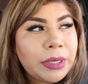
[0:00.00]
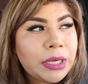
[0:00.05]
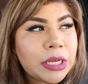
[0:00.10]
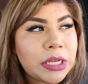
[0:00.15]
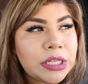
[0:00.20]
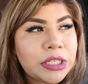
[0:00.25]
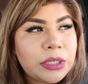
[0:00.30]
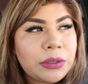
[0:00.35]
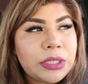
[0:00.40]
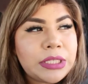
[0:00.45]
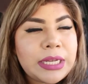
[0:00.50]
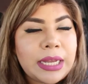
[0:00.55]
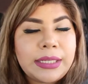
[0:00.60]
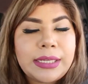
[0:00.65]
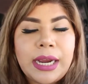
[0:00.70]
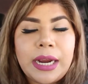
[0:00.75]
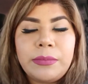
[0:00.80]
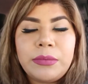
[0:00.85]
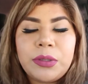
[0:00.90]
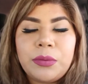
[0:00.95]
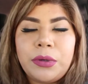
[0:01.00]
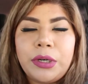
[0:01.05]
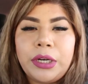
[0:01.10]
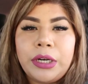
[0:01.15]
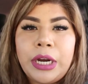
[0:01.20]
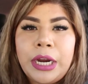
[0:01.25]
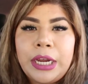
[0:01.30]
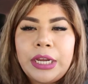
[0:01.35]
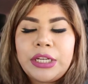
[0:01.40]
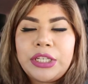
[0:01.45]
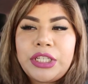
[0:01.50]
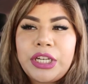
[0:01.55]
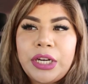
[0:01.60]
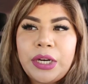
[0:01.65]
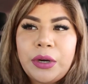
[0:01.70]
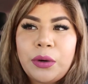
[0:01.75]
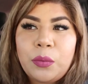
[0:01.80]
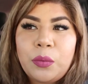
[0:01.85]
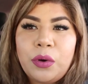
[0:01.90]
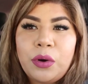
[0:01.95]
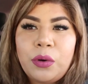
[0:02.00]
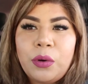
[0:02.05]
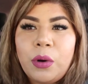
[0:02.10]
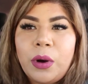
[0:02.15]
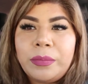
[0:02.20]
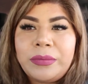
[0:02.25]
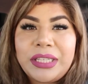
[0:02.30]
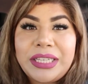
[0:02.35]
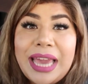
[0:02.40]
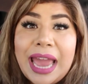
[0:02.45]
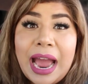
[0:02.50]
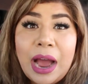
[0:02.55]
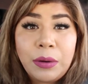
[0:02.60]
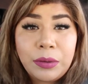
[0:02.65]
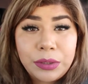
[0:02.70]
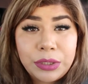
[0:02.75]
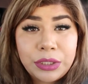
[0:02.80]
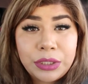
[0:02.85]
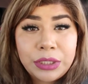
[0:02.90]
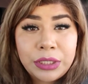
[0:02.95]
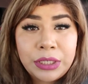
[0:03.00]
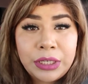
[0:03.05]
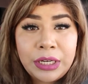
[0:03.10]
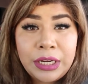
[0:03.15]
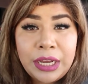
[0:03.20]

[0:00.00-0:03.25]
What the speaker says: because there was at times where Jaden will go up the couch